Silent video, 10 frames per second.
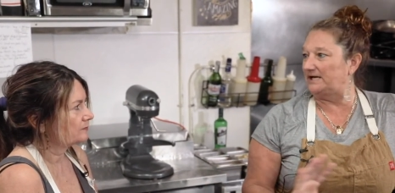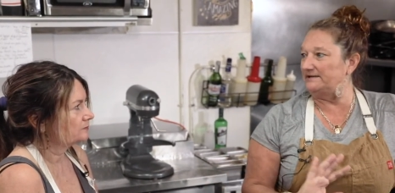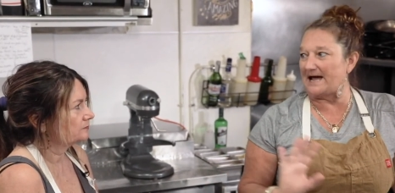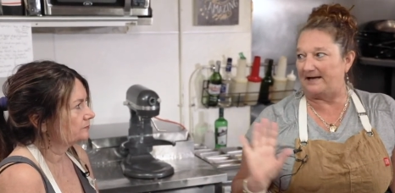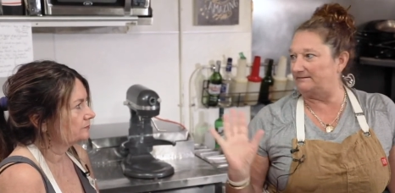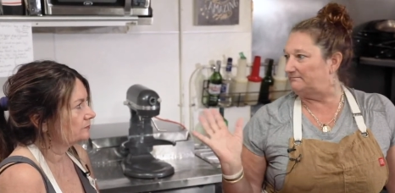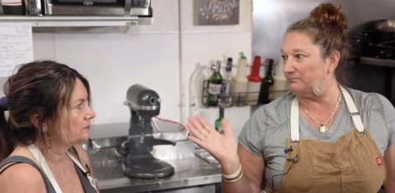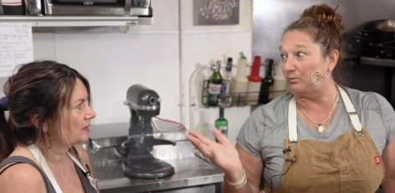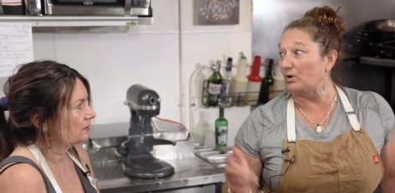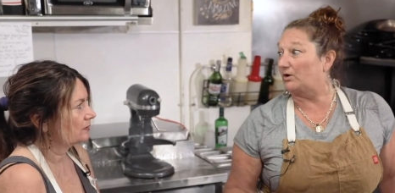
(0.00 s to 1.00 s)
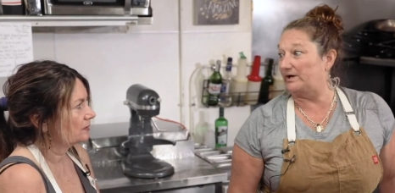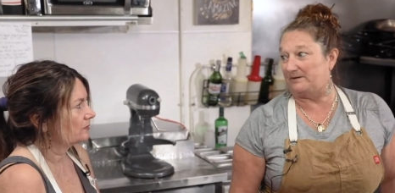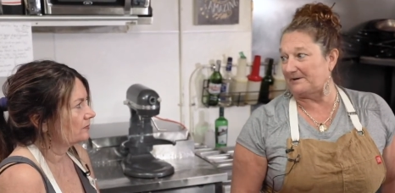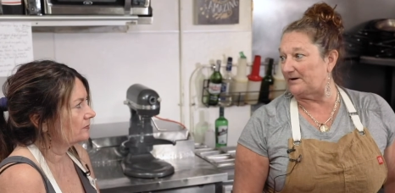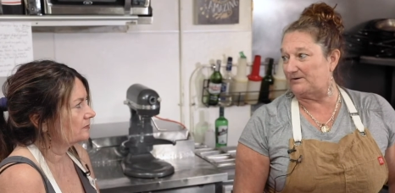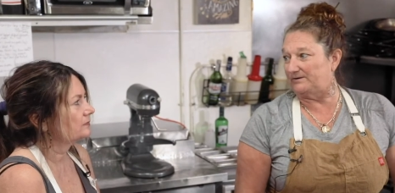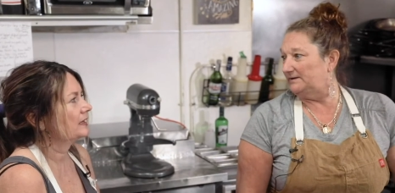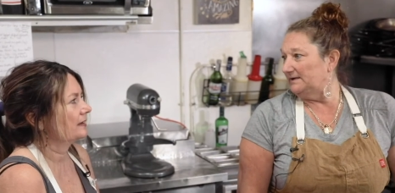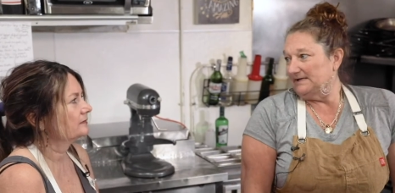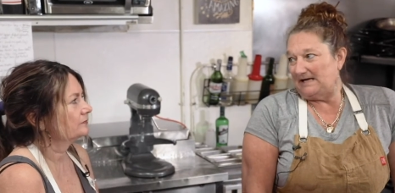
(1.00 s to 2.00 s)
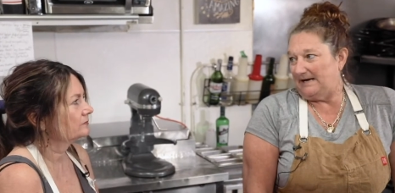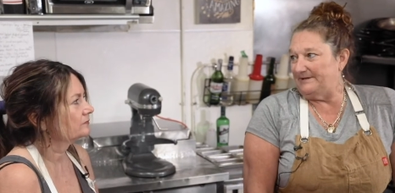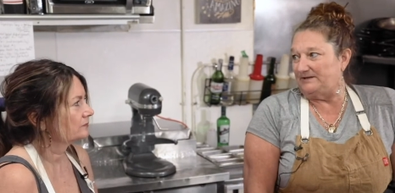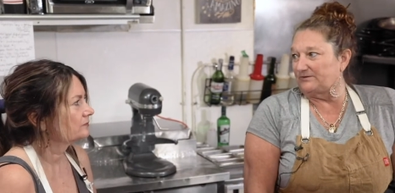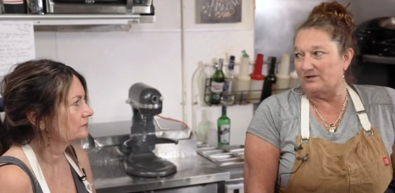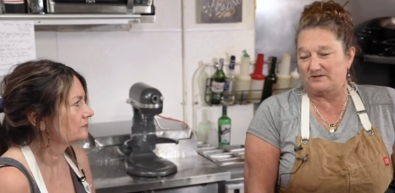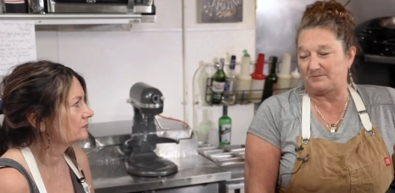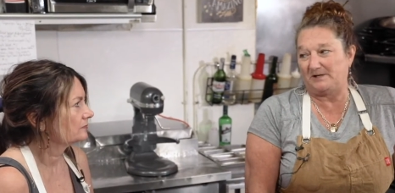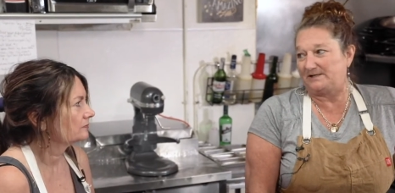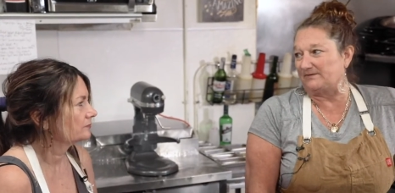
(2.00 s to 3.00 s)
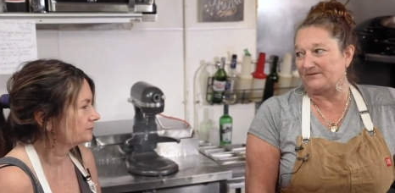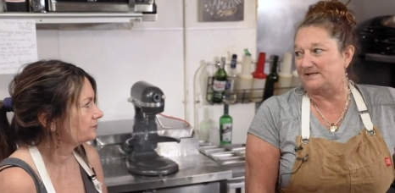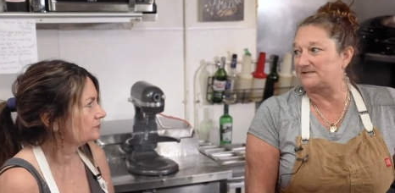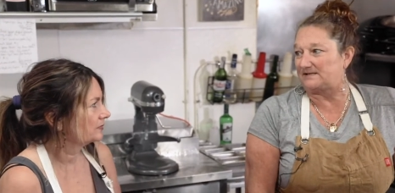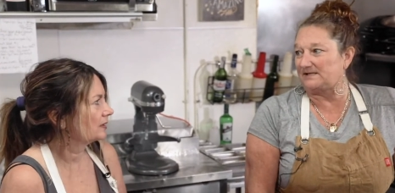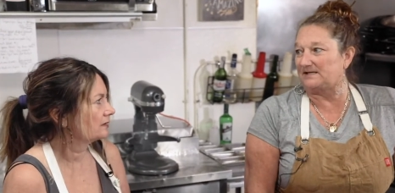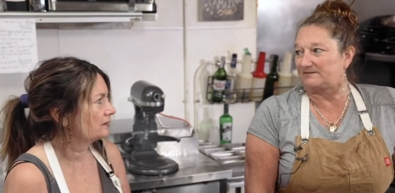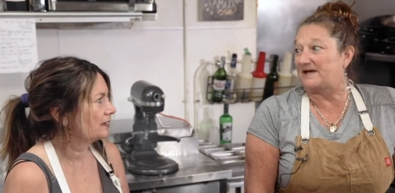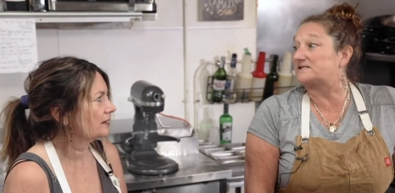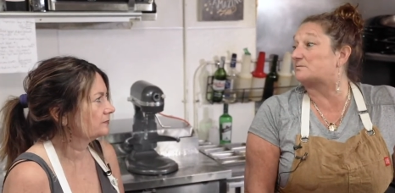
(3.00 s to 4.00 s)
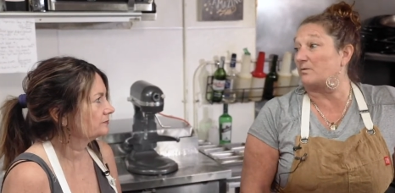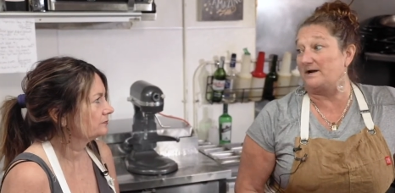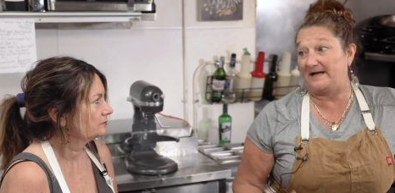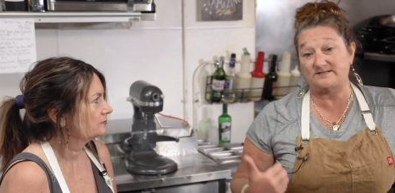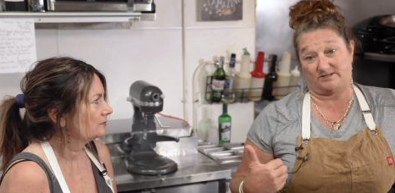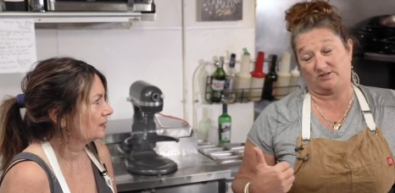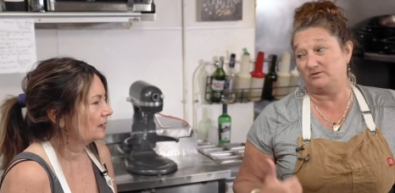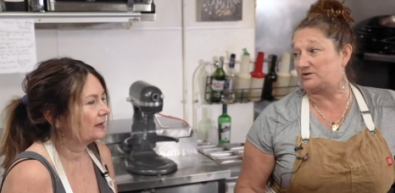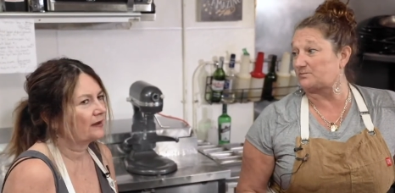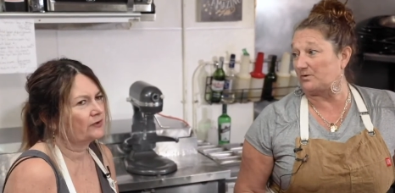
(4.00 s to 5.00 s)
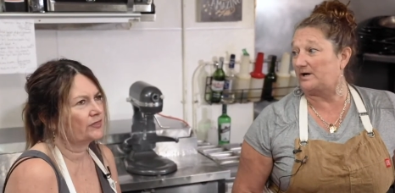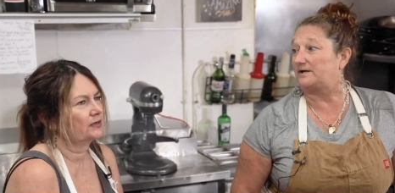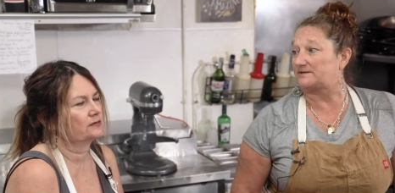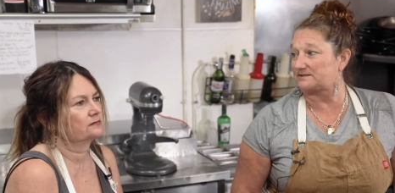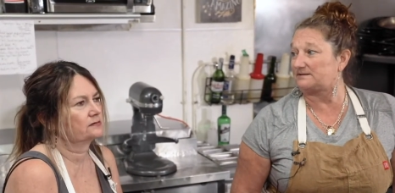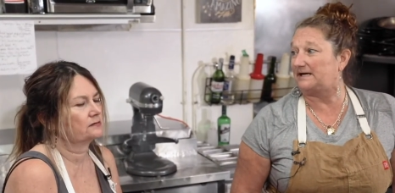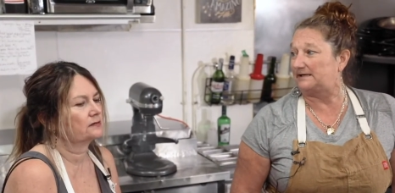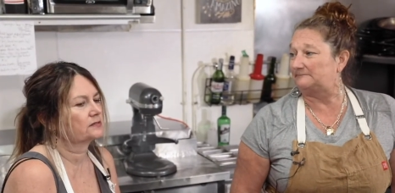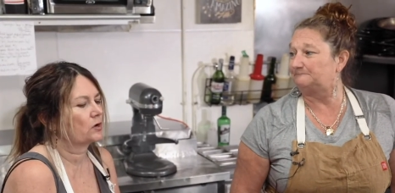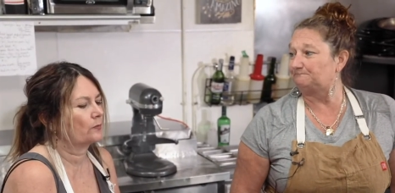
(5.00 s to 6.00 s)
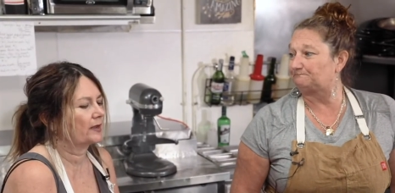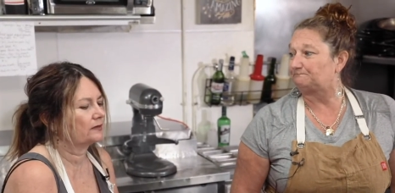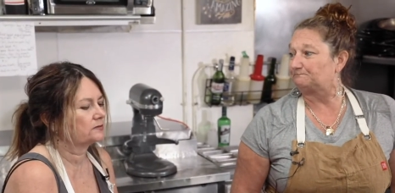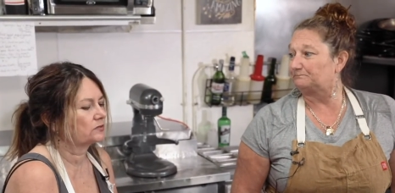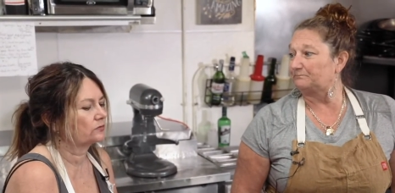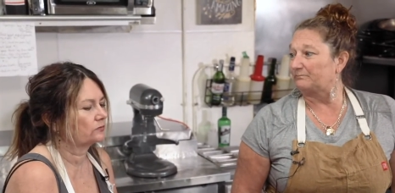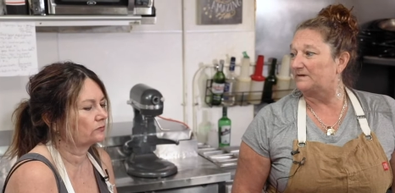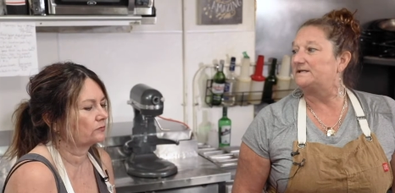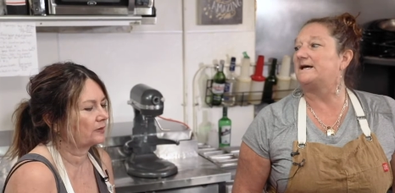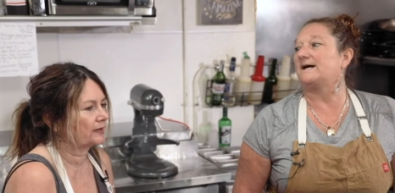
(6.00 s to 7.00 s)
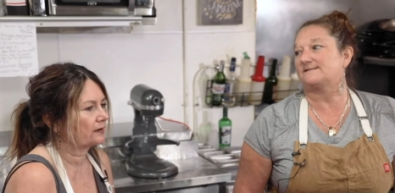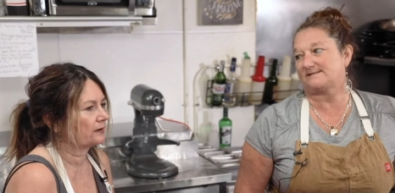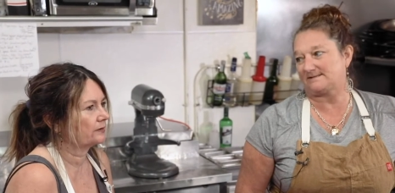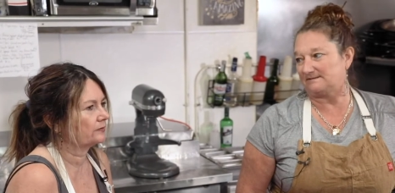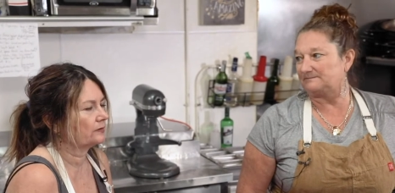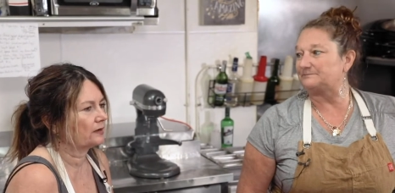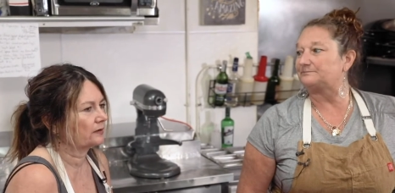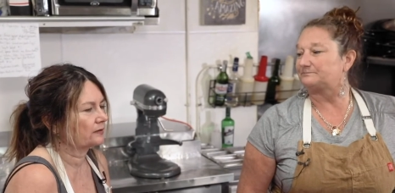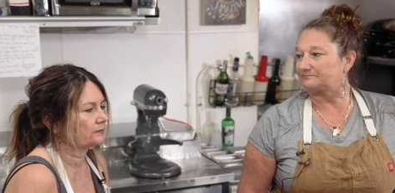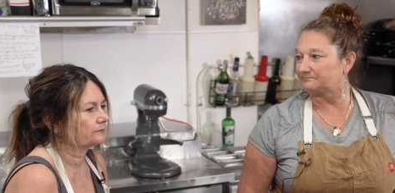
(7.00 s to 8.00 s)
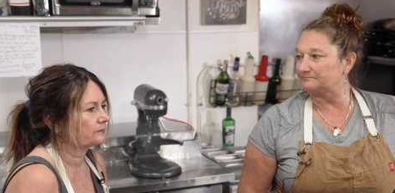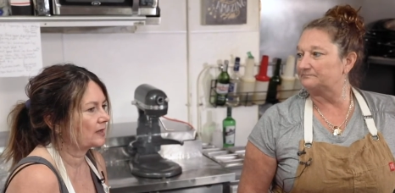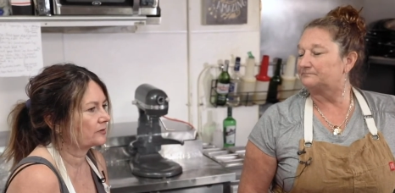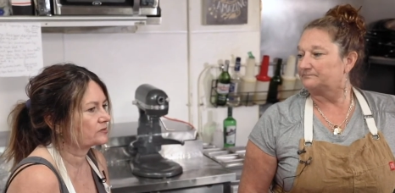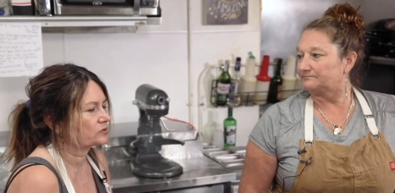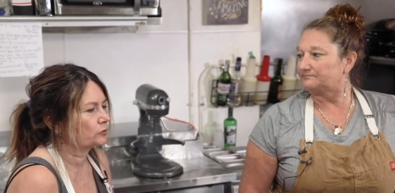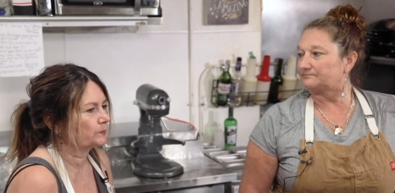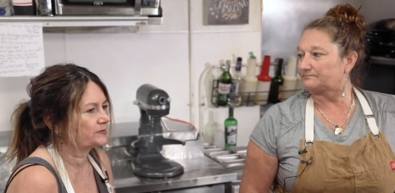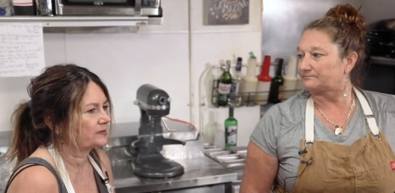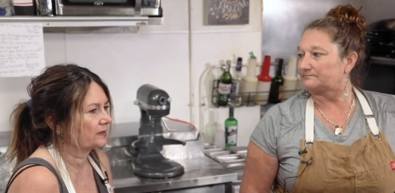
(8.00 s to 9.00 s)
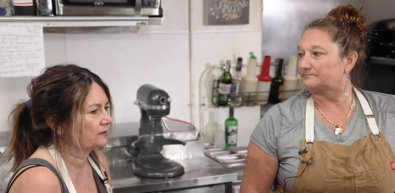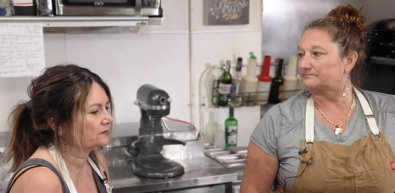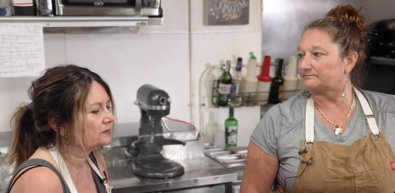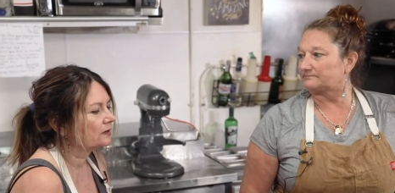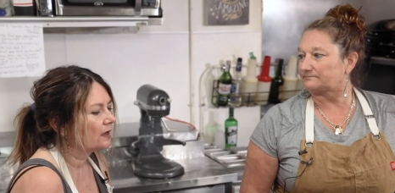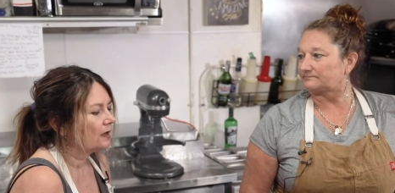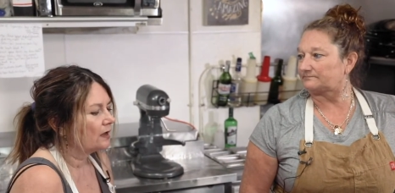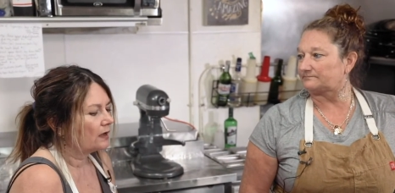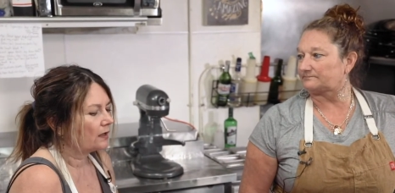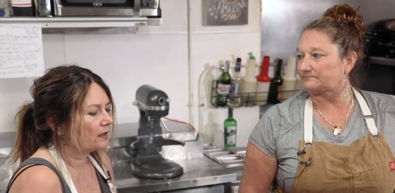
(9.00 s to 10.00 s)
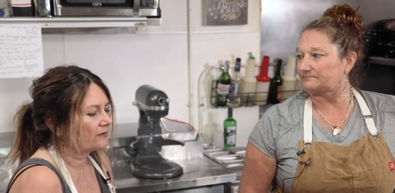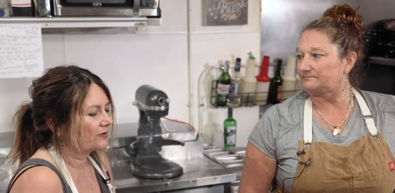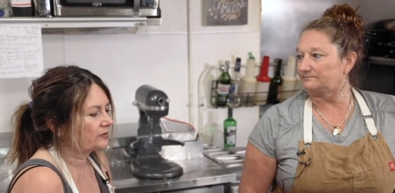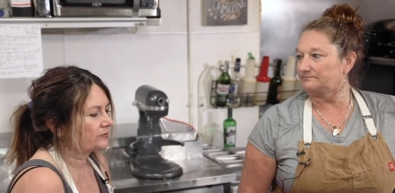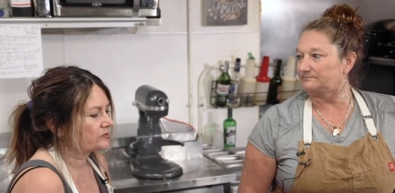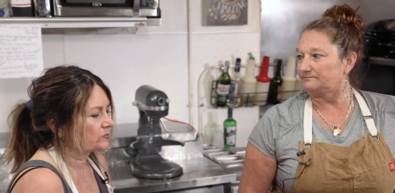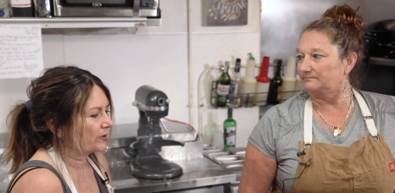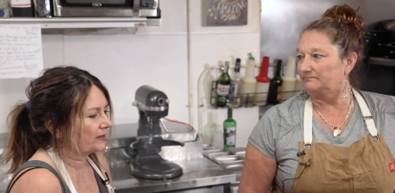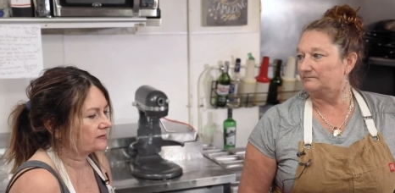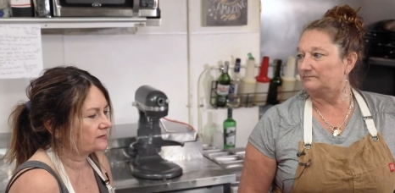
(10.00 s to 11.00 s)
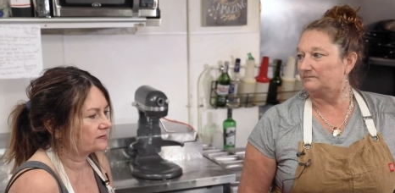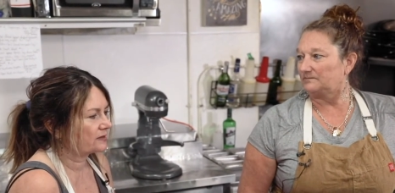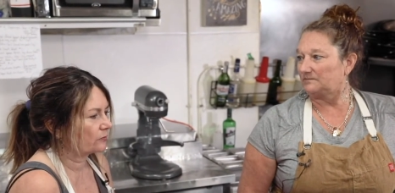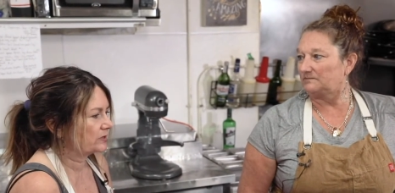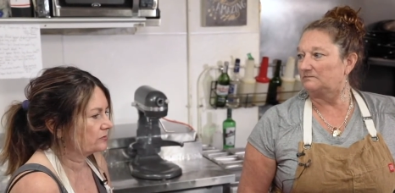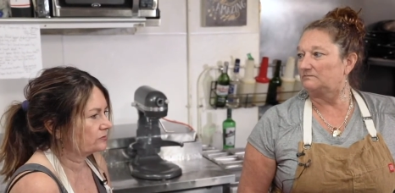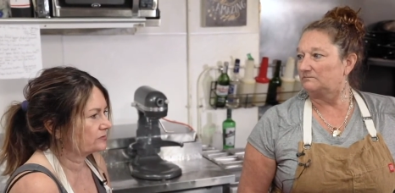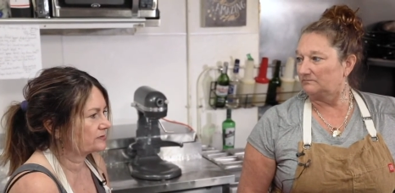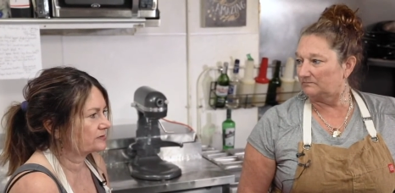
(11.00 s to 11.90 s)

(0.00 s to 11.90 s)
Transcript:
Speaker 1: and not worry about. Yeah. I mean, there's plenty of things to eat. That's yeah. what. That's a huge. And everything point. is yeah. is
Speaker 2: homemade too. Yes. Like our uh, our soups and all of our spreads that we use